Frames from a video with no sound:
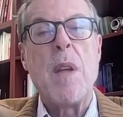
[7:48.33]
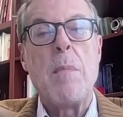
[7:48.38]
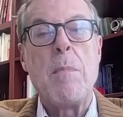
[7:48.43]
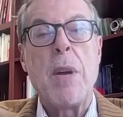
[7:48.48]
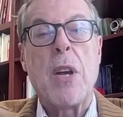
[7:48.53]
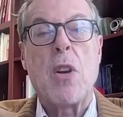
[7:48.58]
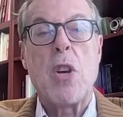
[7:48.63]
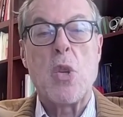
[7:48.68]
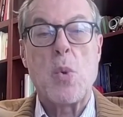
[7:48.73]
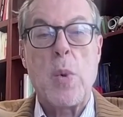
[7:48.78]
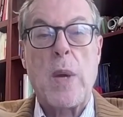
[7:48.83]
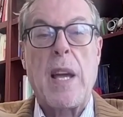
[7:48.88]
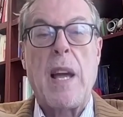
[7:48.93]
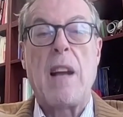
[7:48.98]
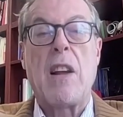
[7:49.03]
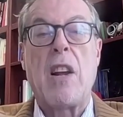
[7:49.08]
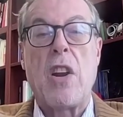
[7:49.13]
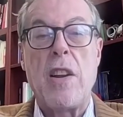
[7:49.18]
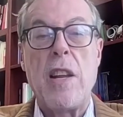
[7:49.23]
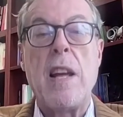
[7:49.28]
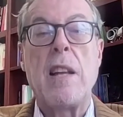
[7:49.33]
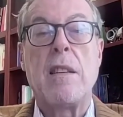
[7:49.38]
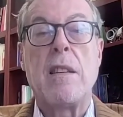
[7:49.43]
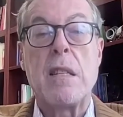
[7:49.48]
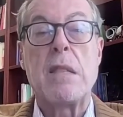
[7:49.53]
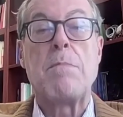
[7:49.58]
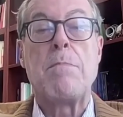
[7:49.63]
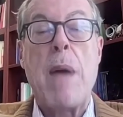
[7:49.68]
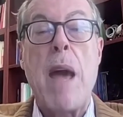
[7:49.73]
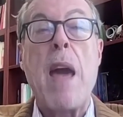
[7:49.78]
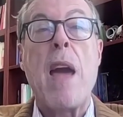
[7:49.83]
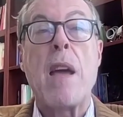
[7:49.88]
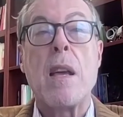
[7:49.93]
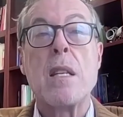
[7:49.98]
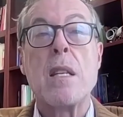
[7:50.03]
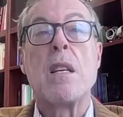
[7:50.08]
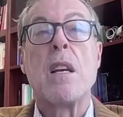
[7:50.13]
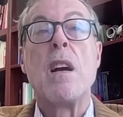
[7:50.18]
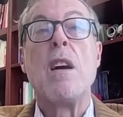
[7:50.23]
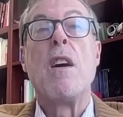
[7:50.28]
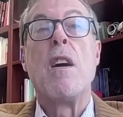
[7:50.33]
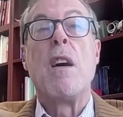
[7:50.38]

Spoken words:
because we can create a space.